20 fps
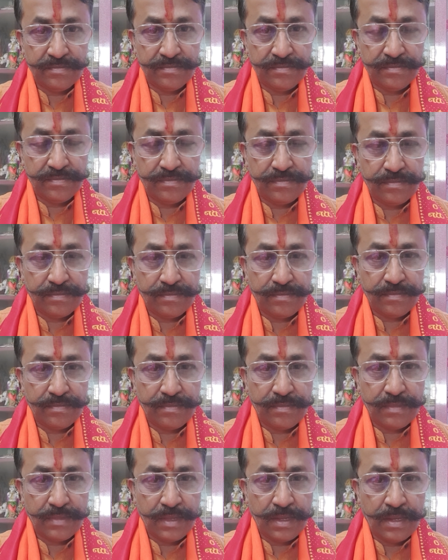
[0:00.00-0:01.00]

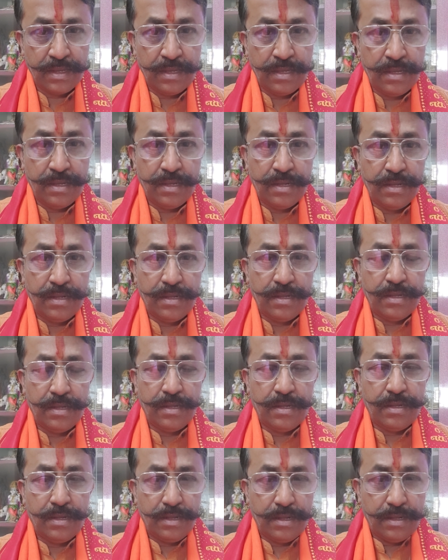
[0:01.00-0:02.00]

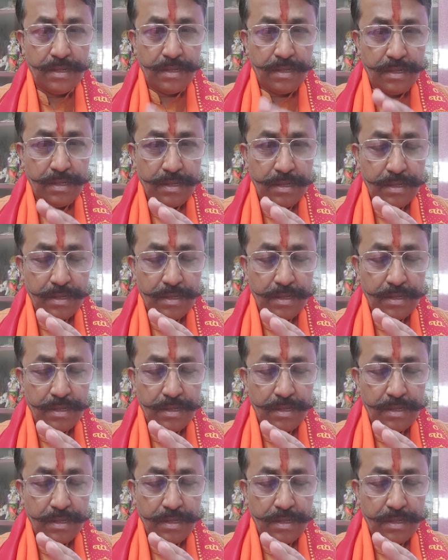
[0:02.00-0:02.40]
No one is speaking in this clip.